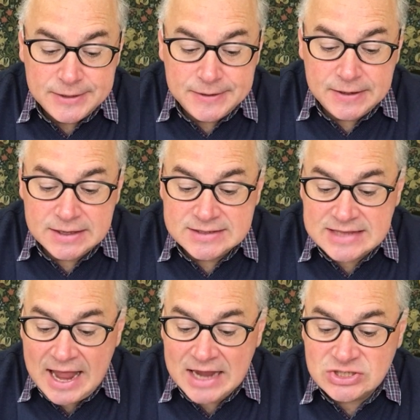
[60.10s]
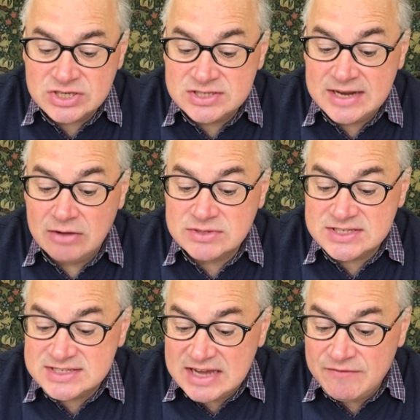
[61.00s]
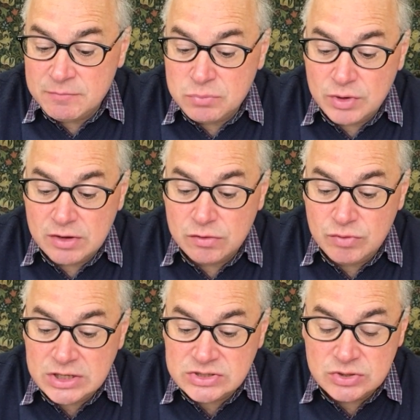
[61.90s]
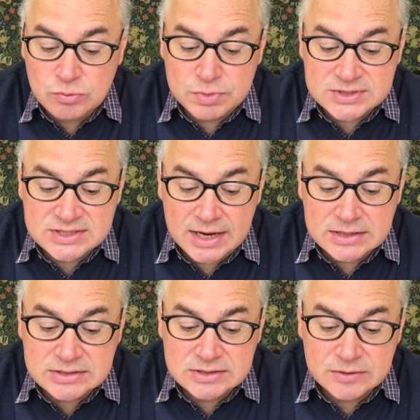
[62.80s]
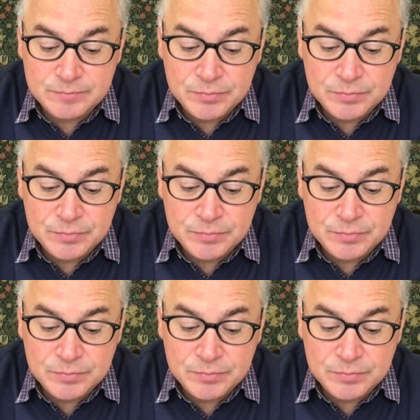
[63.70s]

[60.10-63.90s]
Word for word: Uh, Dash is down seven point three two percent.